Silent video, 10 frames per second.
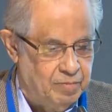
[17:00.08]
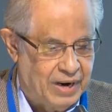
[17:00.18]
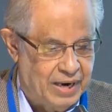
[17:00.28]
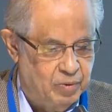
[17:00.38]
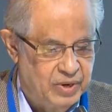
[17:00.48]

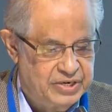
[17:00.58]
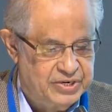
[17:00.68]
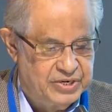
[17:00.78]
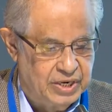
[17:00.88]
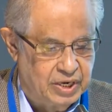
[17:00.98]
by
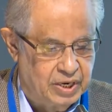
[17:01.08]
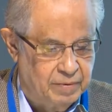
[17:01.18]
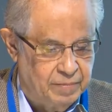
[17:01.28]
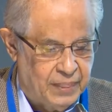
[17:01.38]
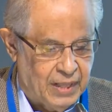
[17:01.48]
which the
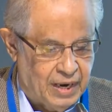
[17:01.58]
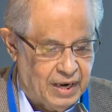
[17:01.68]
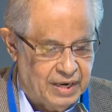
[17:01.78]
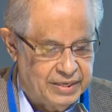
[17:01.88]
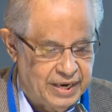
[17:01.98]

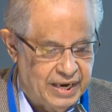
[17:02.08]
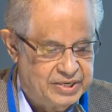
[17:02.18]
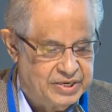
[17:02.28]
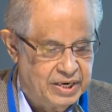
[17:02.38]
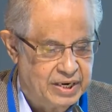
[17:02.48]

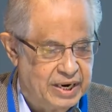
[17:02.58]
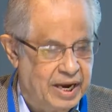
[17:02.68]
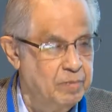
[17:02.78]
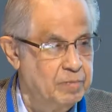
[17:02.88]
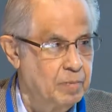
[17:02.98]
Asian
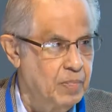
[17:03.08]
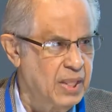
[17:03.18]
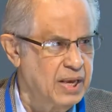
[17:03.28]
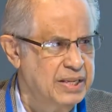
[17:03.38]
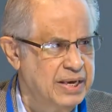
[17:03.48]

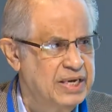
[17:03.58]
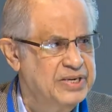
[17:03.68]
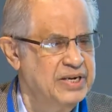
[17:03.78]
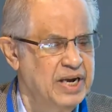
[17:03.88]
the Asian